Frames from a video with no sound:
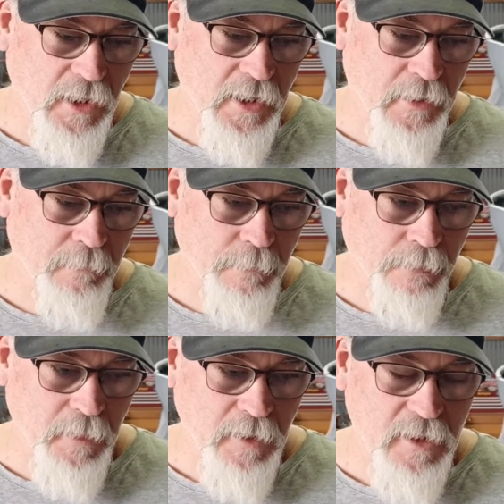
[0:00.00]
um,
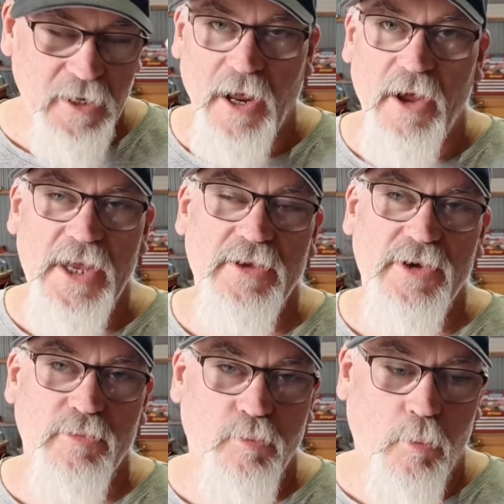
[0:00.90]
you know, and
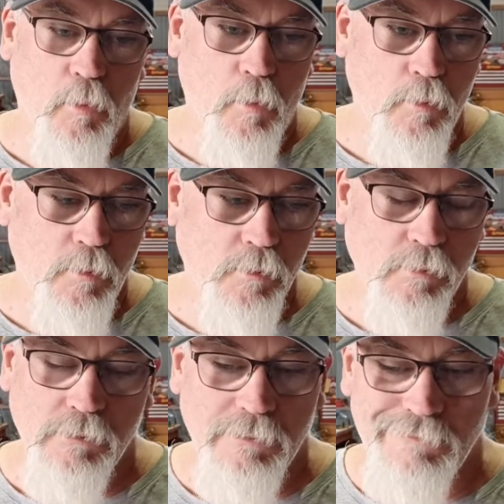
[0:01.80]
you
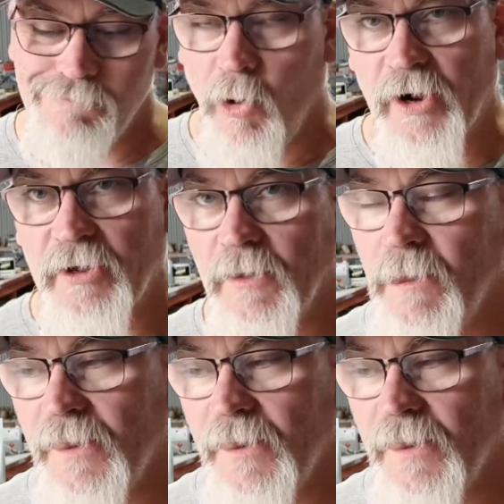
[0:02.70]
might have,